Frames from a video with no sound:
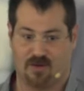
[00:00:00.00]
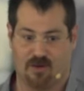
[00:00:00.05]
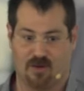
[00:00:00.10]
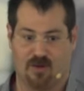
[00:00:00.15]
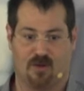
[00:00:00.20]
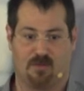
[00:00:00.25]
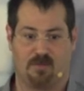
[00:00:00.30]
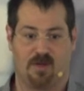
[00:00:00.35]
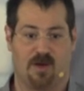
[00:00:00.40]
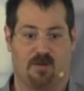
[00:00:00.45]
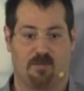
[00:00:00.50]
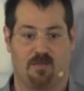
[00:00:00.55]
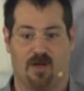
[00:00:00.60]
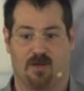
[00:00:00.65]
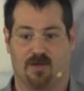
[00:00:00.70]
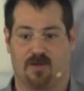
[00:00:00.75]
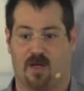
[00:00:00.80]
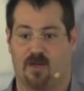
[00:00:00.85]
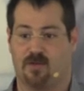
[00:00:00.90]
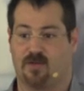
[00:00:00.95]
a little bit
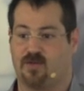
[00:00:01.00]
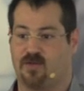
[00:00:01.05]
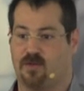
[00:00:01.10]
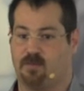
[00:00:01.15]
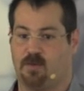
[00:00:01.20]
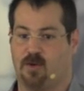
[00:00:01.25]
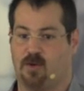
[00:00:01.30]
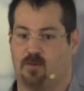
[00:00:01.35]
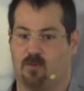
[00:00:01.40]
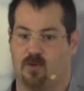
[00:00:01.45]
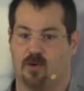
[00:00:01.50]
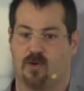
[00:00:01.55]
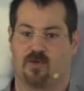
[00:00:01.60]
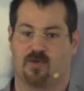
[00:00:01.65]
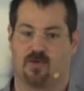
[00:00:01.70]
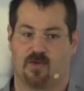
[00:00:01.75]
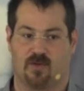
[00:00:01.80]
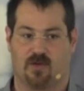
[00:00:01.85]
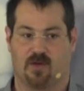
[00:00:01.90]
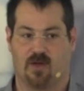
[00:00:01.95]
about how the CPU
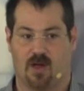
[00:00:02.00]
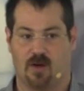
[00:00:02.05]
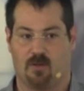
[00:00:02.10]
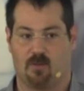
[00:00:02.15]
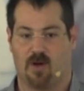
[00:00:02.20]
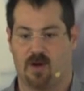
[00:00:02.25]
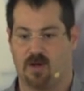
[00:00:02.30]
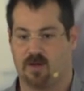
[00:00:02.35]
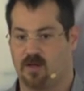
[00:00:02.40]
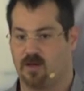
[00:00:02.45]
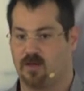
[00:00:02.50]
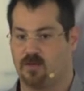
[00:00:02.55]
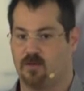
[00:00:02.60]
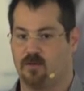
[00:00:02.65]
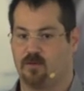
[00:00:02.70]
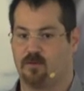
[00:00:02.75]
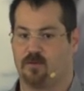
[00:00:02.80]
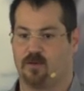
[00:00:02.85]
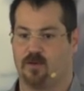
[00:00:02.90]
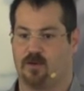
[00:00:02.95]
works and kind of what it can do
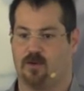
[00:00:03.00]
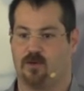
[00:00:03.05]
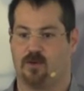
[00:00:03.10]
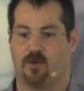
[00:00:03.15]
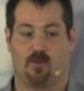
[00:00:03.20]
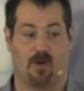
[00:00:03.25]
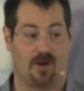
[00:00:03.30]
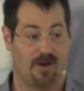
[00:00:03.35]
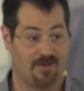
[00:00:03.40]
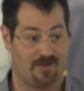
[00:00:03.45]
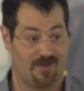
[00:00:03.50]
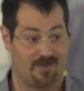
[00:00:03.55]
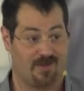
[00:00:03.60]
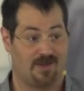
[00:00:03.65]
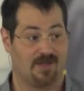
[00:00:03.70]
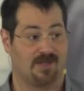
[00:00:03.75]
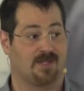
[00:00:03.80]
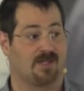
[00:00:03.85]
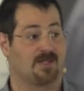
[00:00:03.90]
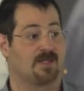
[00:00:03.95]
for you and what it
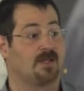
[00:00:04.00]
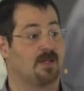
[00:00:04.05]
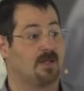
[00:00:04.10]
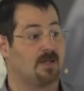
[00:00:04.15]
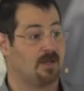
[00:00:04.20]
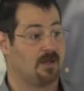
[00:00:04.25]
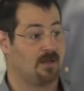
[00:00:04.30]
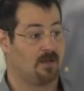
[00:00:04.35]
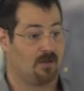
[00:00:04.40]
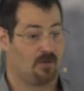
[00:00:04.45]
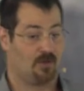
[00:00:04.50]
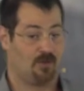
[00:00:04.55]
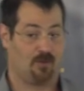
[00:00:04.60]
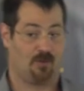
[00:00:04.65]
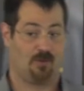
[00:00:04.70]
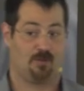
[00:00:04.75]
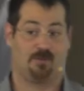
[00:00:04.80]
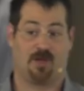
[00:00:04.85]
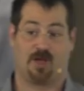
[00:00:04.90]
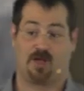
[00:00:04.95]
does
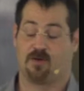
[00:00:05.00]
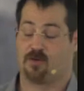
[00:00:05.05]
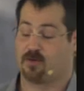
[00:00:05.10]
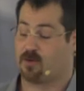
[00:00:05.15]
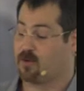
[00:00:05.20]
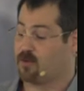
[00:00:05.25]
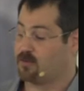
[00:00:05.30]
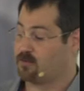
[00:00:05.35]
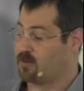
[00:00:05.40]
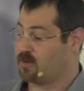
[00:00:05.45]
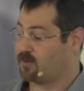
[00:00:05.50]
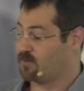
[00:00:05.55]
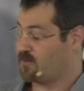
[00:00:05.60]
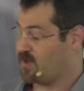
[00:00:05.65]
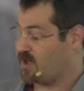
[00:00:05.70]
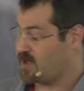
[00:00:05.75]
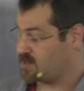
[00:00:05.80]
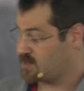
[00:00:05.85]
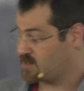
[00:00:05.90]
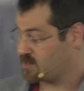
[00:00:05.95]
to make your code run
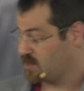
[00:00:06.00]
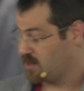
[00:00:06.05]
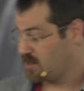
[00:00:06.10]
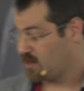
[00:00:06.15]
fast.